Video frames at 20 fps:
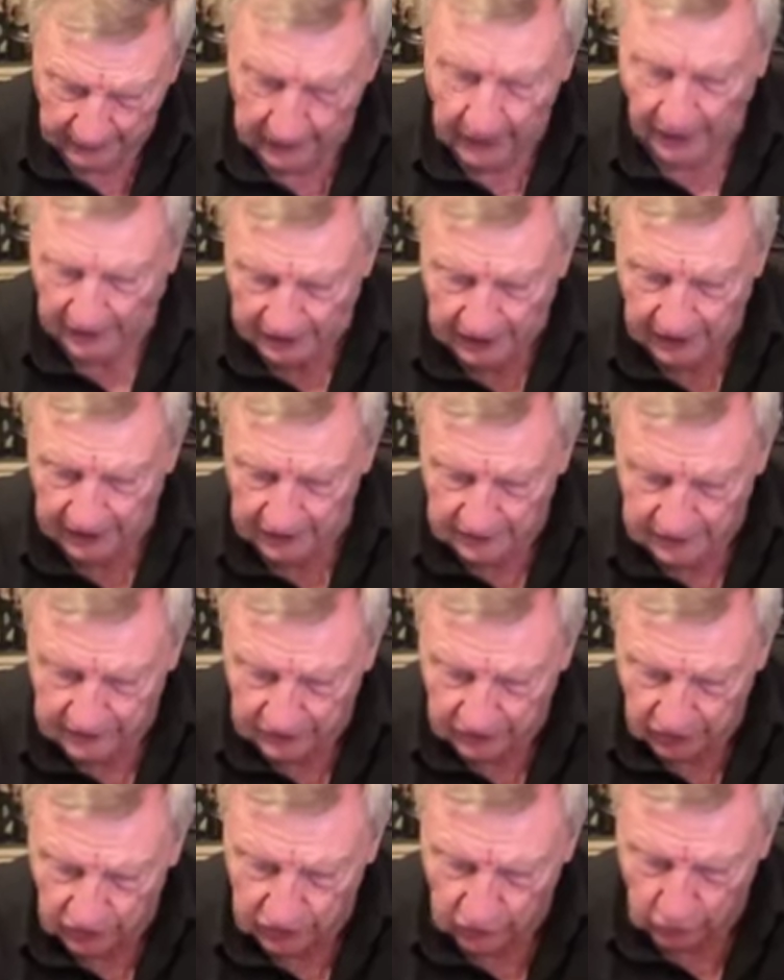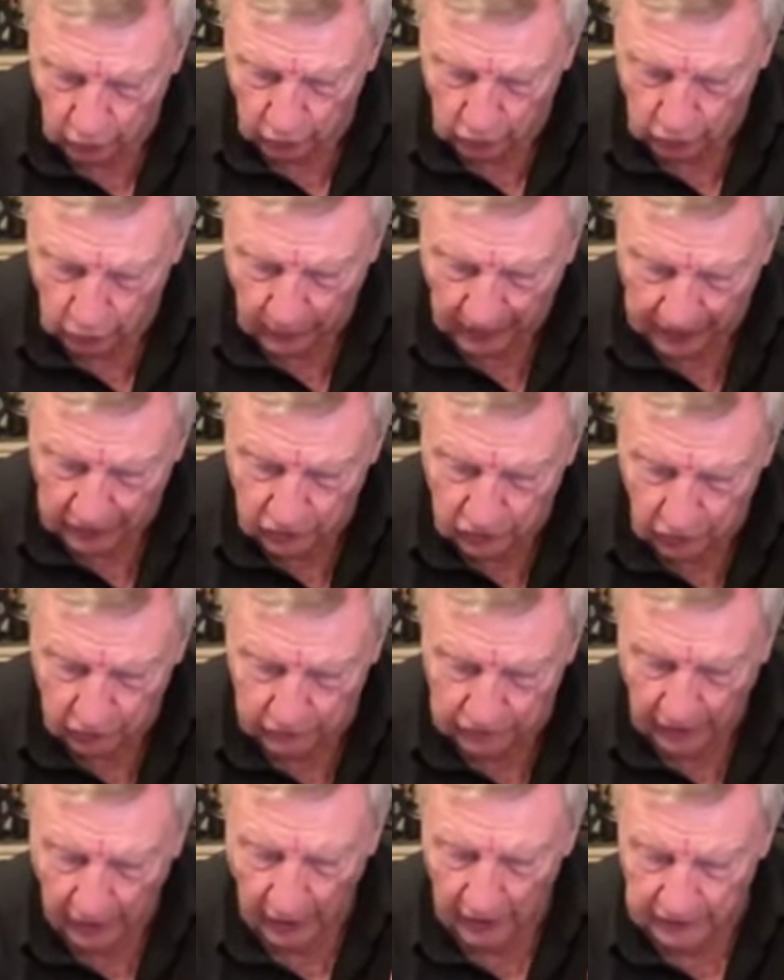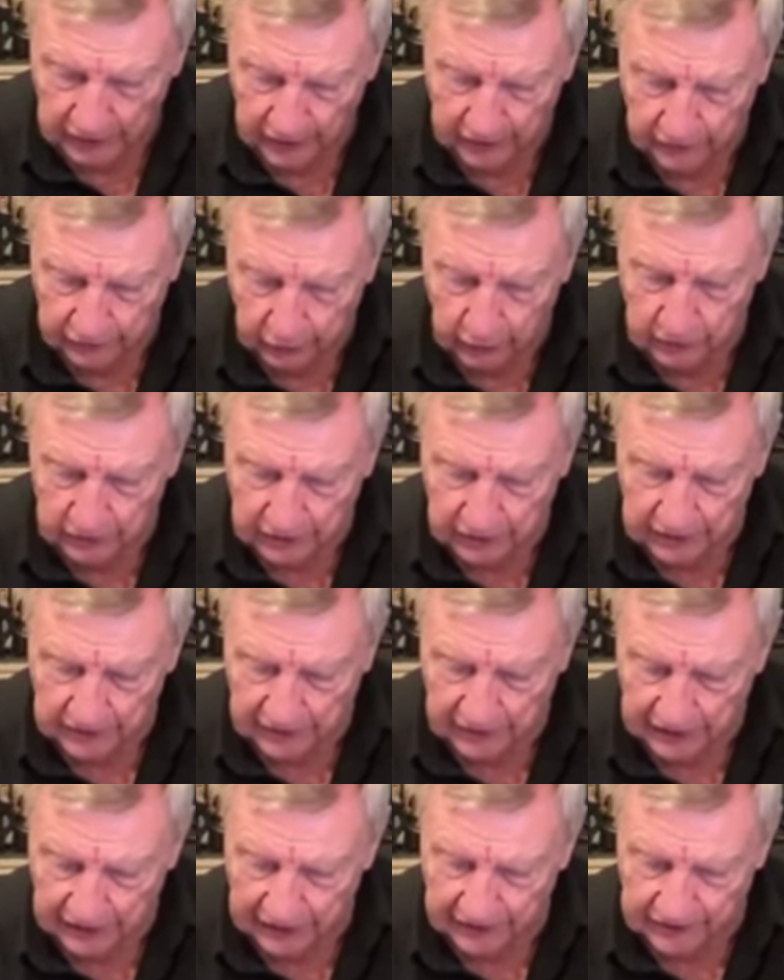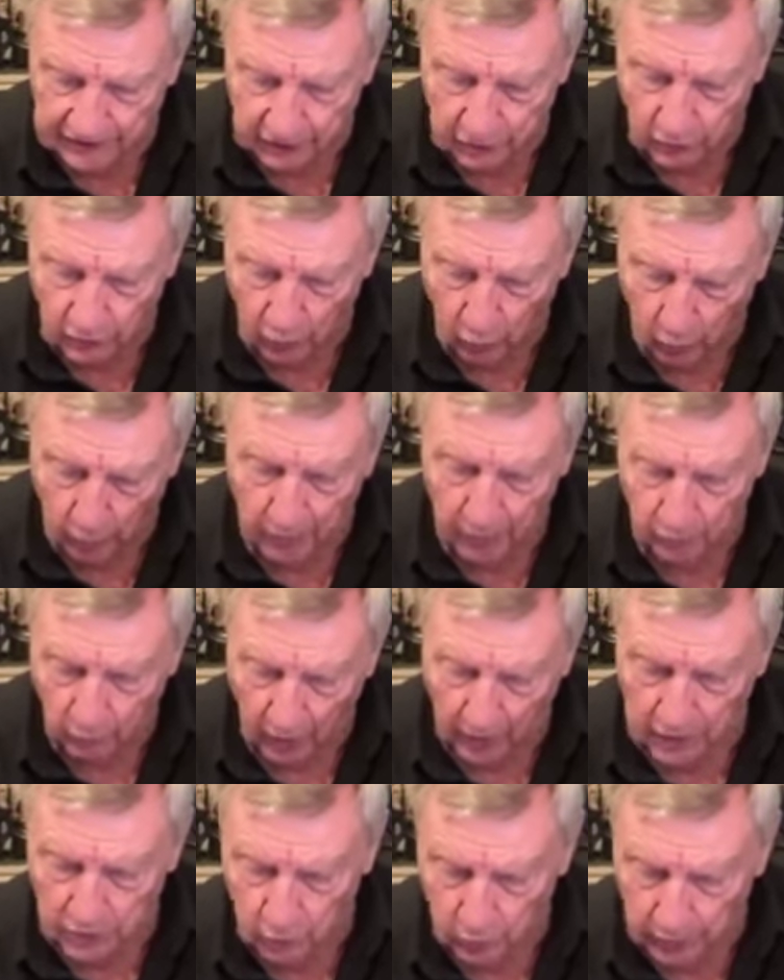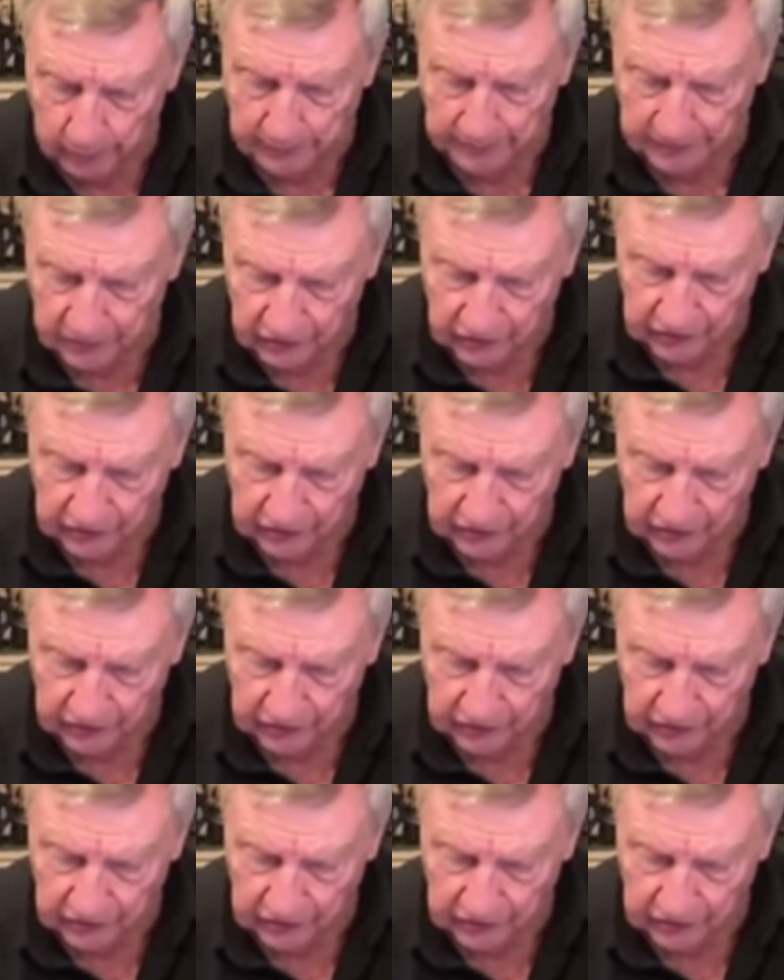she saw two angels, then 13, then they said to a woman, "Why are you weeping?"